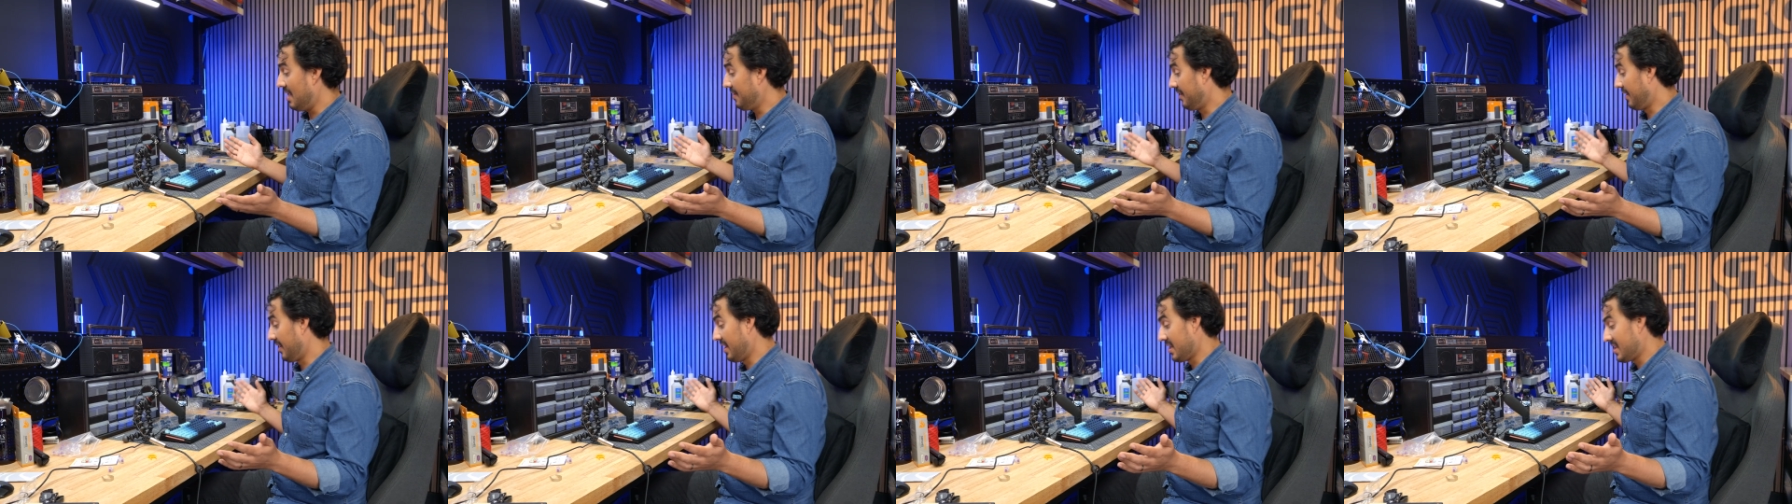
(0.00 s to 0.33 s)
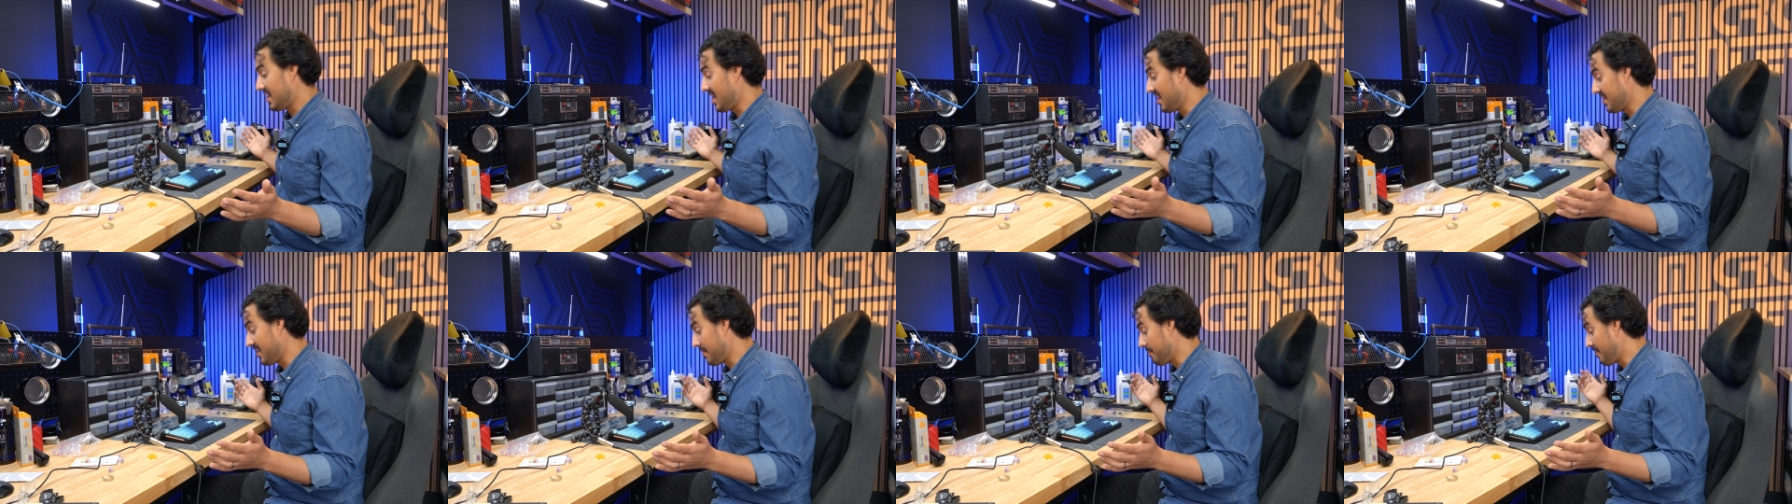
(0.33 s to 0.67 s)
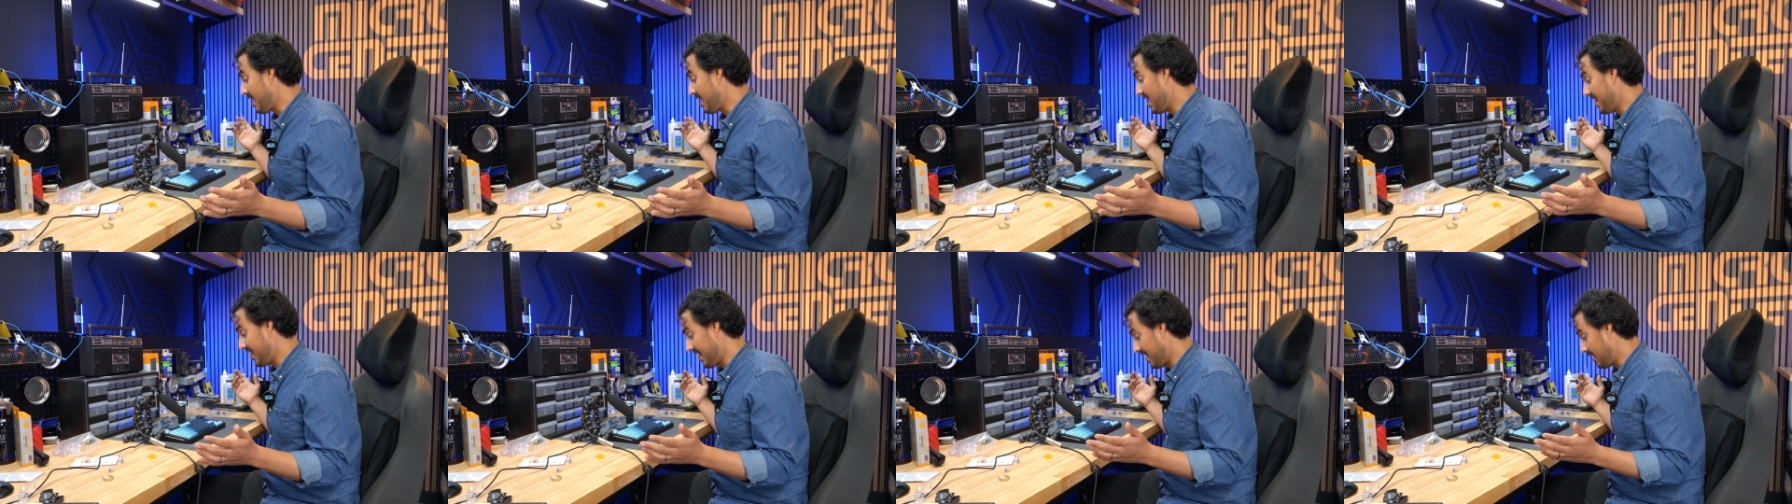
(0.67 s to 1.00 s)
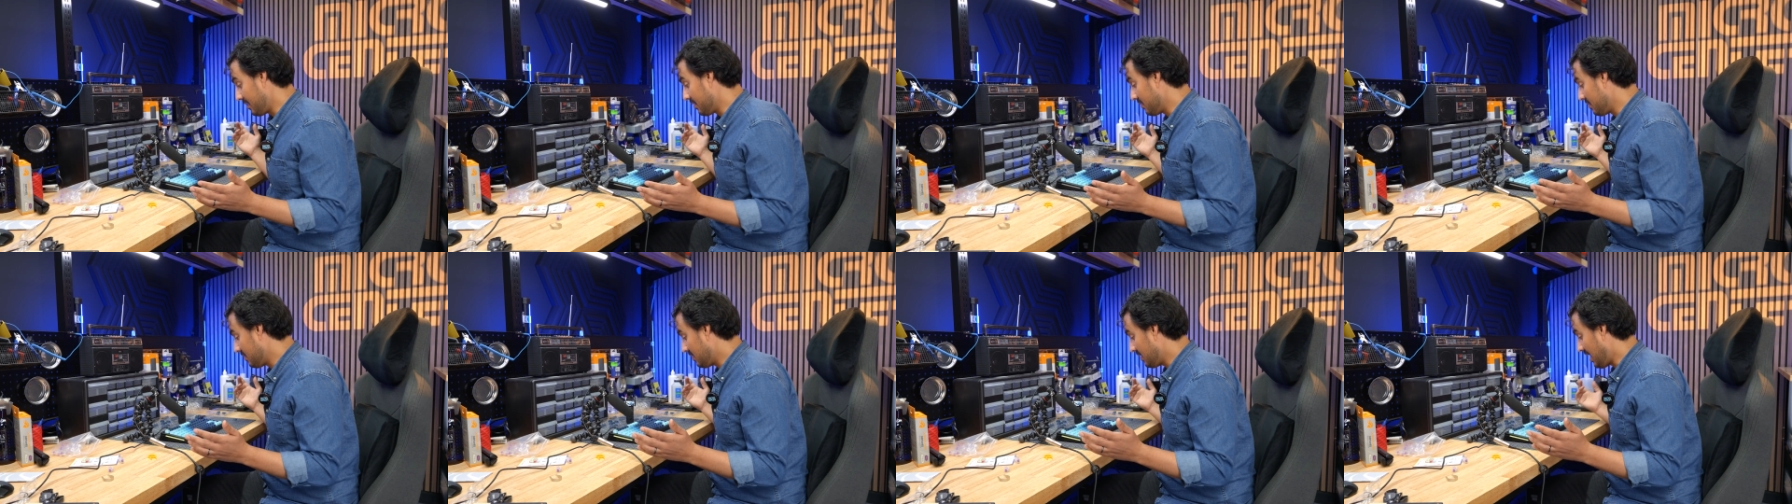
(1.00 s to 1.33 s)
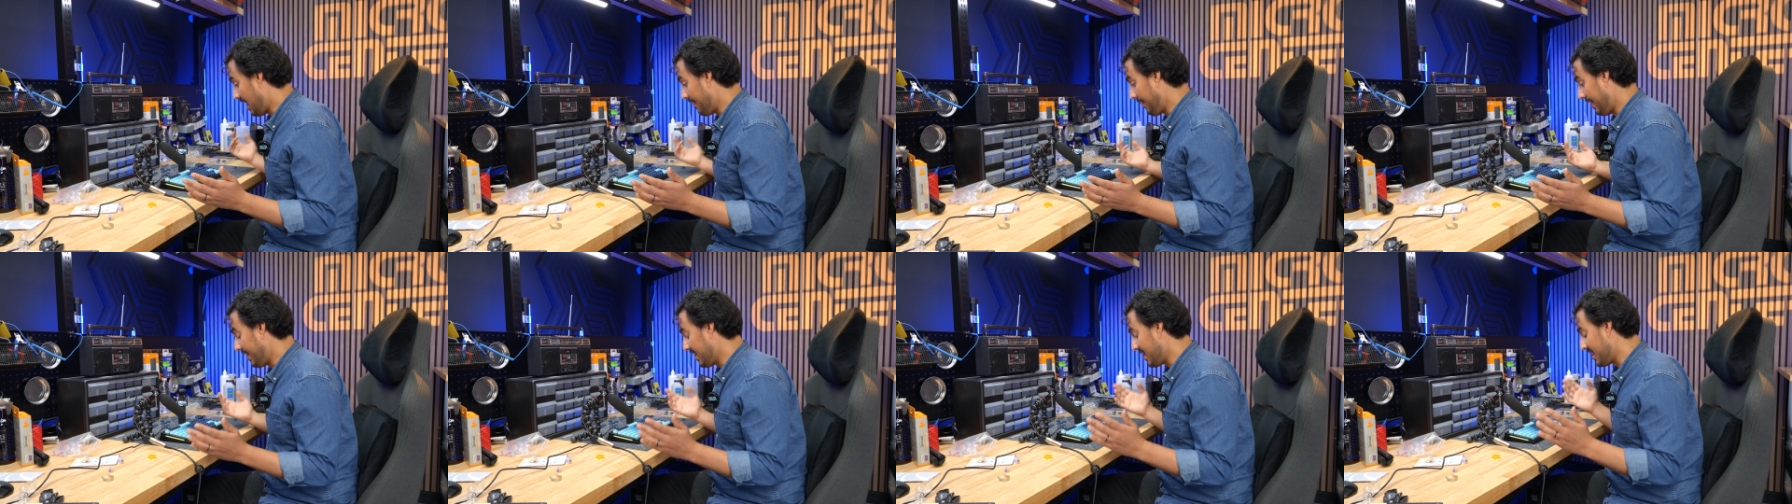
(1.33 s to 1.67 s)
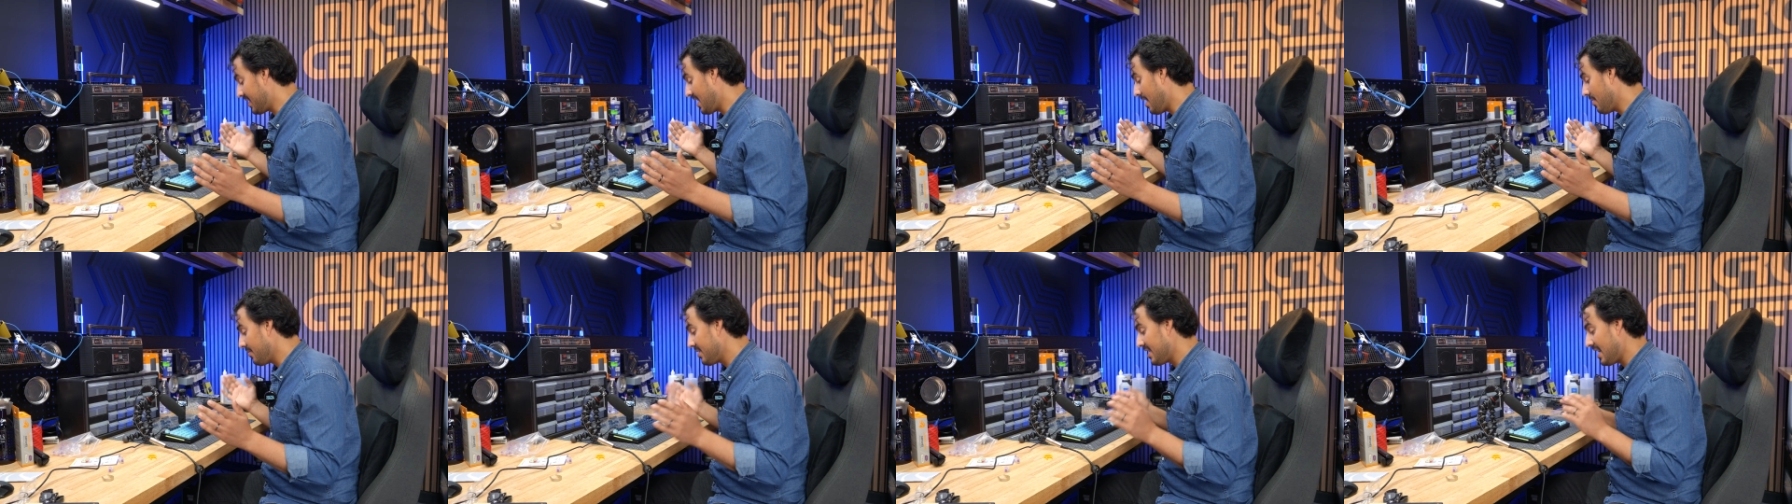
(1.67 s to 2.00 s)
I think that sounds amazing. I mean, the
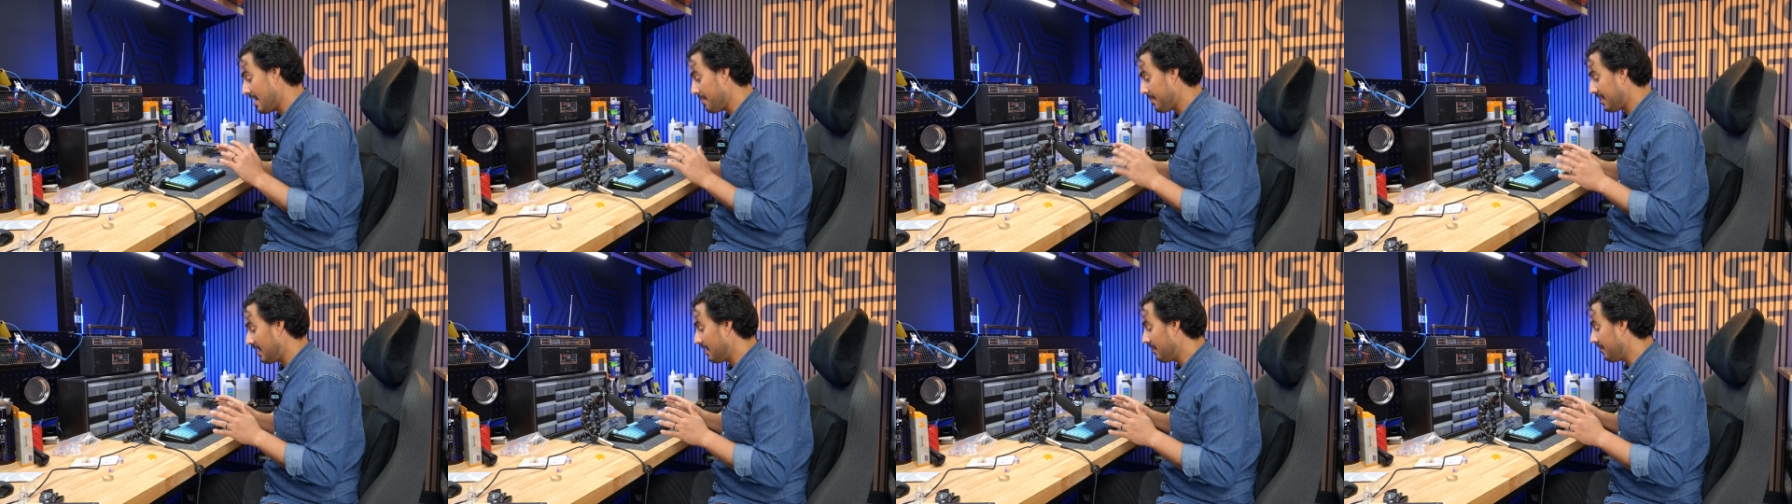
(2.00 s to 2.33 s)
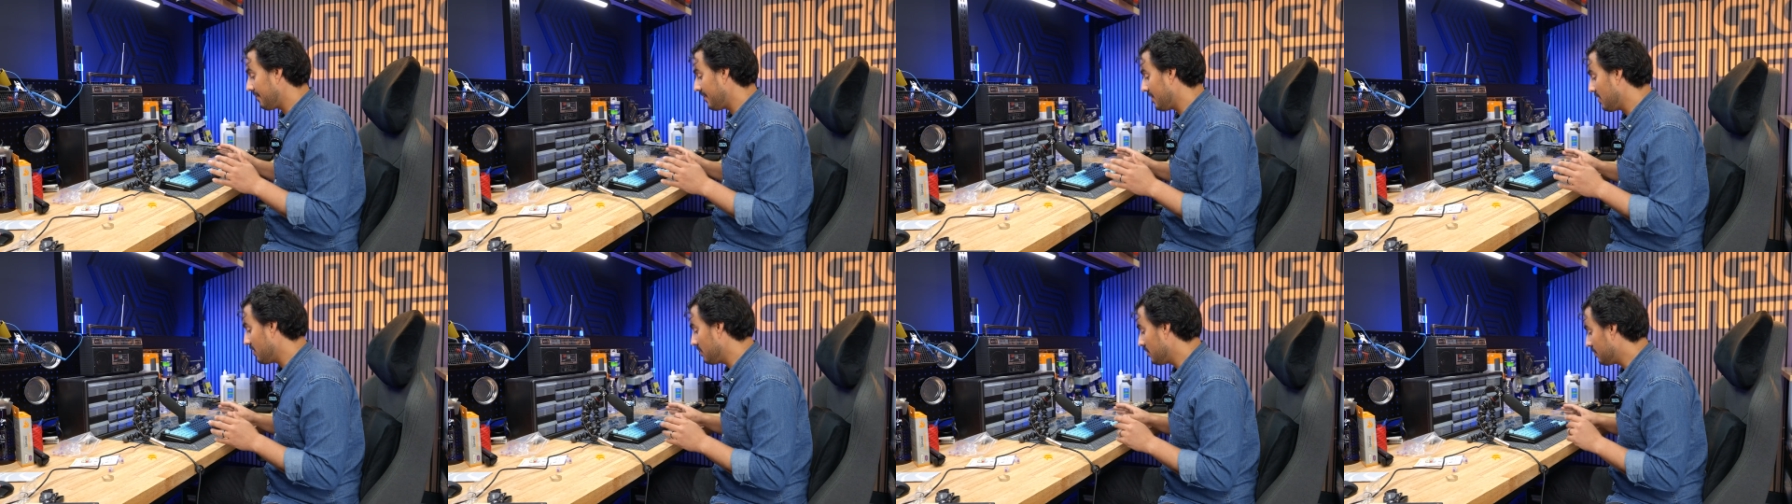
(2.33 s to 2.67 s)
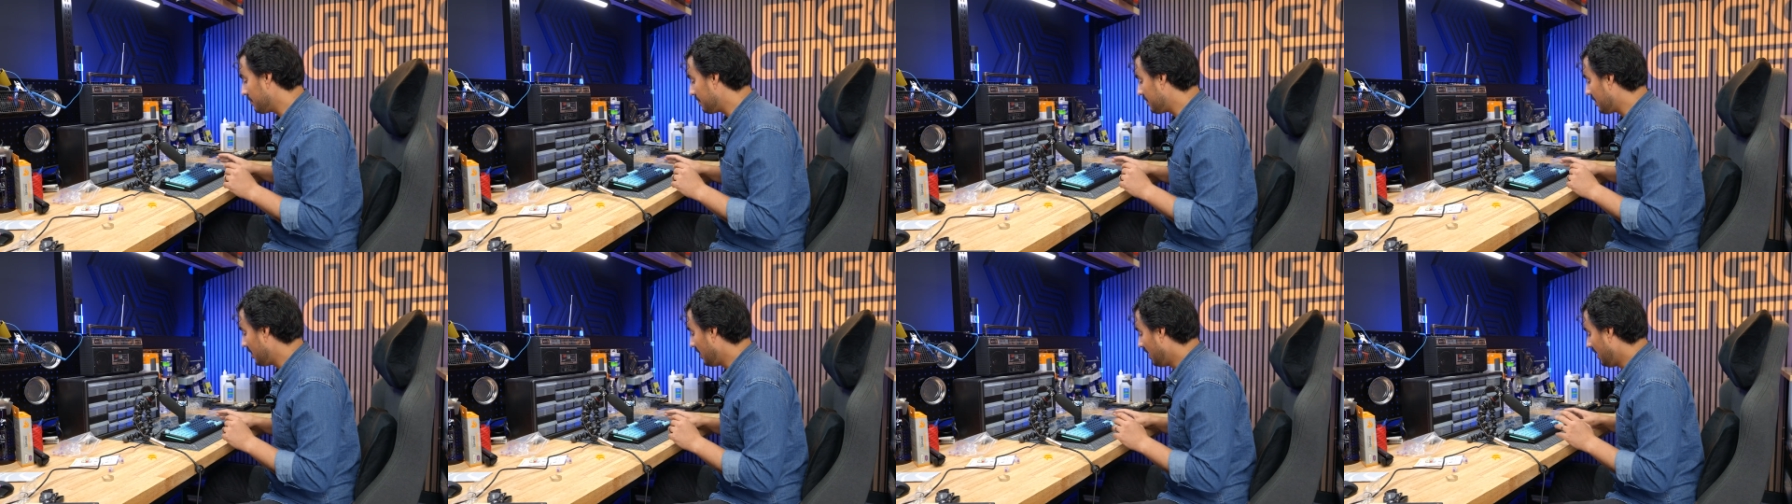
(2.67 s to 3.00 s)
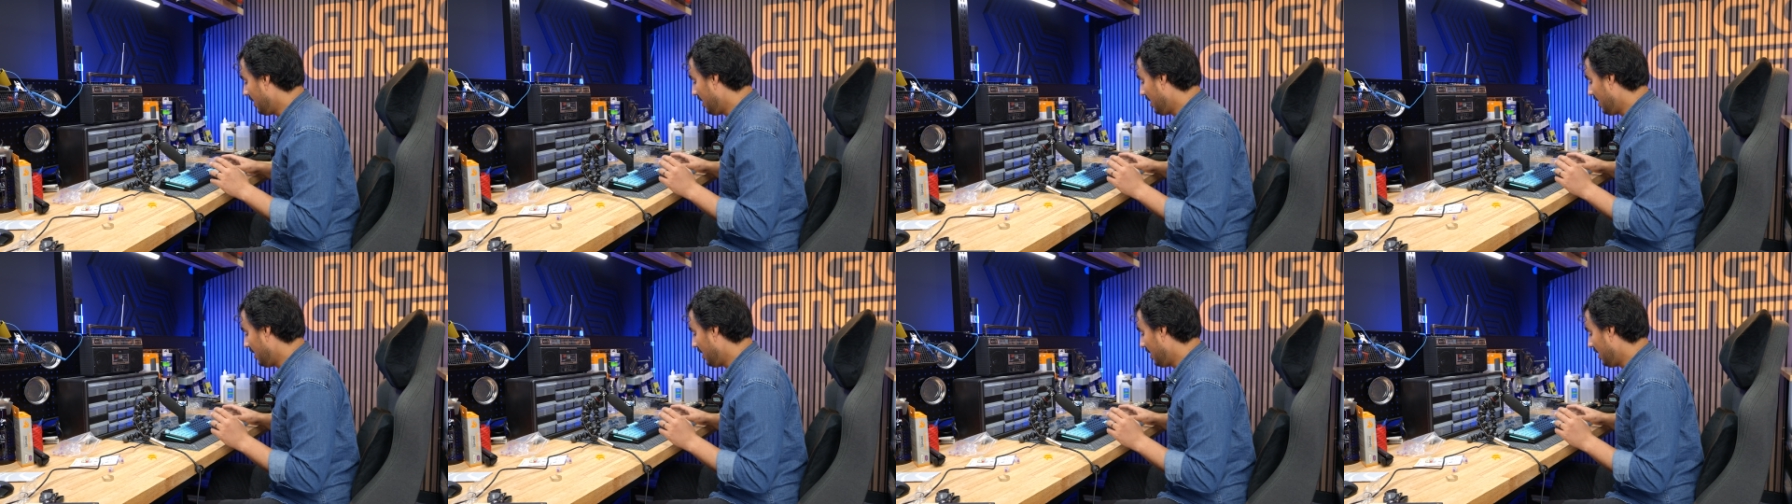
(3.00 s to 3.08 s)
sound dampening foam